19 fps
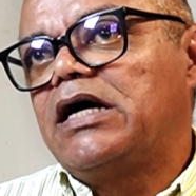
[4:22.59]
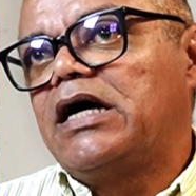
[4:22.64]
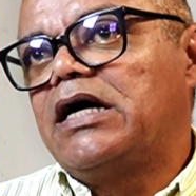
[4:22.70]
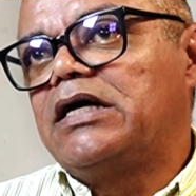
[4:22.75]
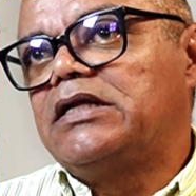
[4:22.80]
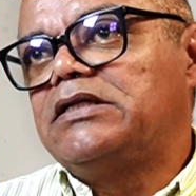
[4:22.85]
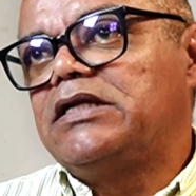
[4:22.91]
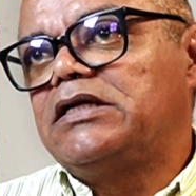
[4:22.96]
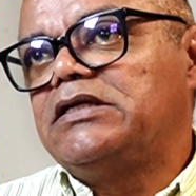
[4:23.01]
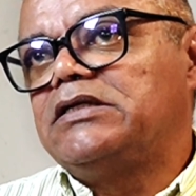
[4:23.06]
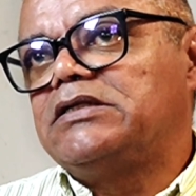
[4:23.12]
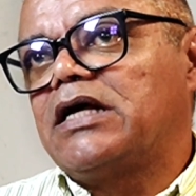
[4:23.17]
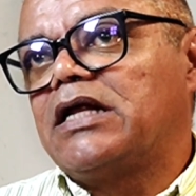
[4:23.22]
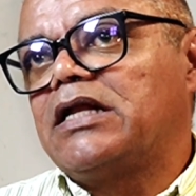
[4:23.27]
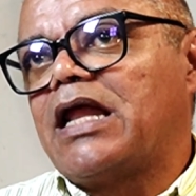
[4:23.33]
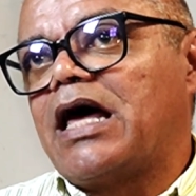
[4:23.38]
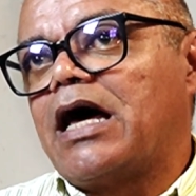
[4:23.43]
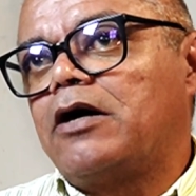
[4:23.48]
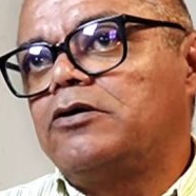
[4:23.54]
And then it
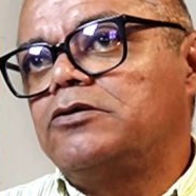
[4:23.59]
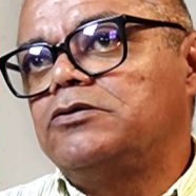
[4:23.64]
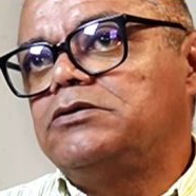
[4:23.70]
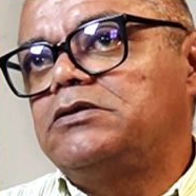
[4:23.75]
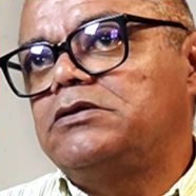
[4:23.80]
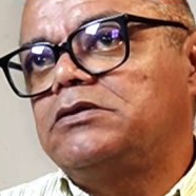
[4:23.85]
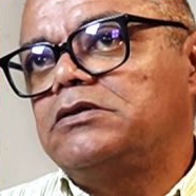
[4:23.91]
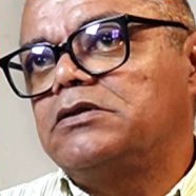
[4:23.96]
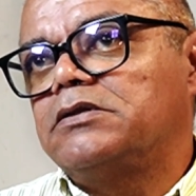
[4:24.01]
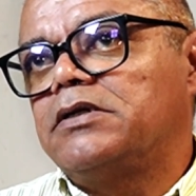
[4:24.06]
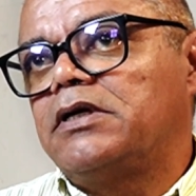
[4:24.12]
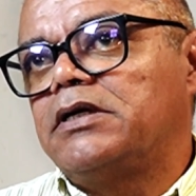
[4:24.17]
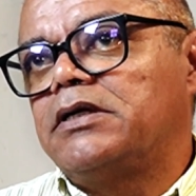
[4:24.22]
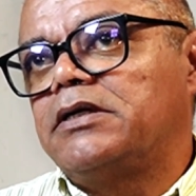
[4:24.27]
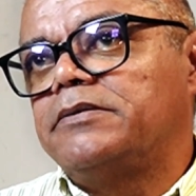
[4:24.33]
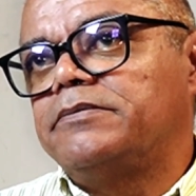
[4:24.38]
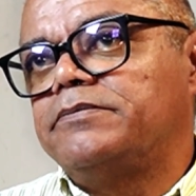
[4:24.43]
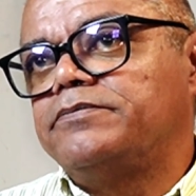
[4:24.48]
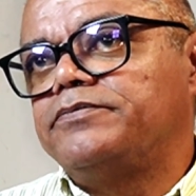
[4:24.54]
allowed,
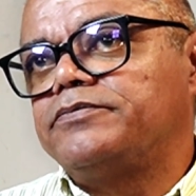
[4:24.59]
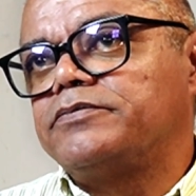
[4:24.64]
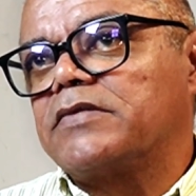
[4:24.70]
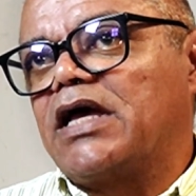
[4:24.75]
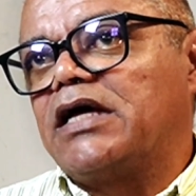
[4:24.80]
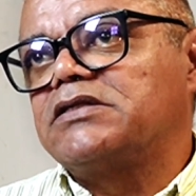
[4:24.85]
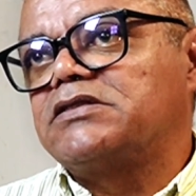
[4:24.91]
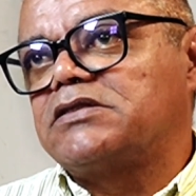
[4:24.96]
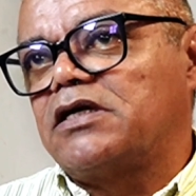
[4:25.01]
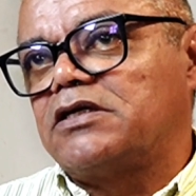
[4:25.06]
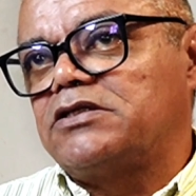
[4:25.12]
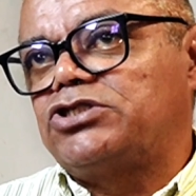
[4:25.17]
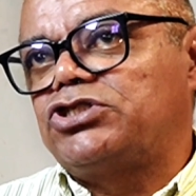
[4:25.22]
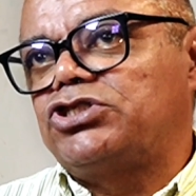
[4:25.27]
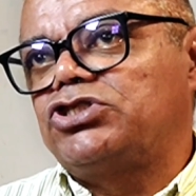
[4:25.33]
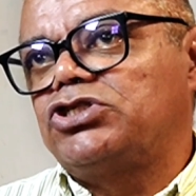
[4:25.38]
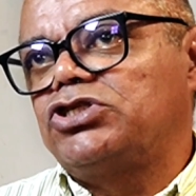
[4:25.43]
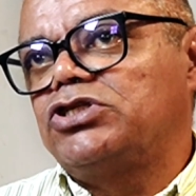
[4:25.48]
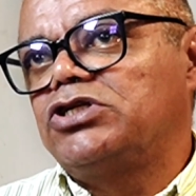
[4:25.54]
as
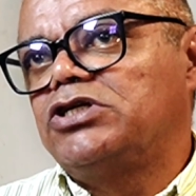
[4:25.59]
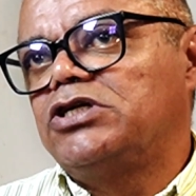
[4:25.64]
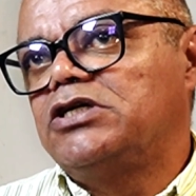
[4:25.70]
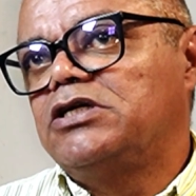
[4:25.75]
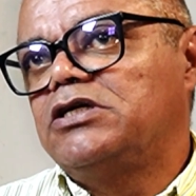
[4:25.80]
such,